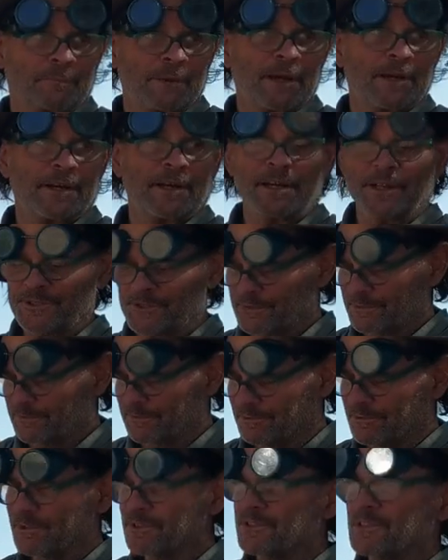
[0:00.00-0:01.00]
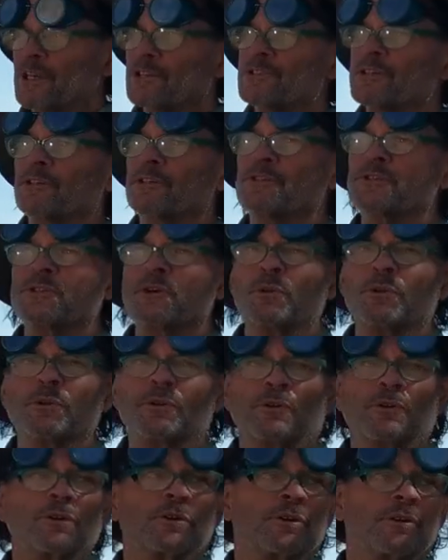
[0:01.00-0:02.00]
Badass. Yeah. Sounds like a
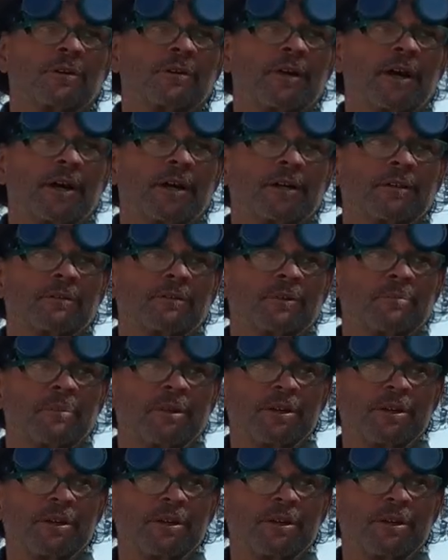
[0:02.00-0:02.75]
solar cooker guy to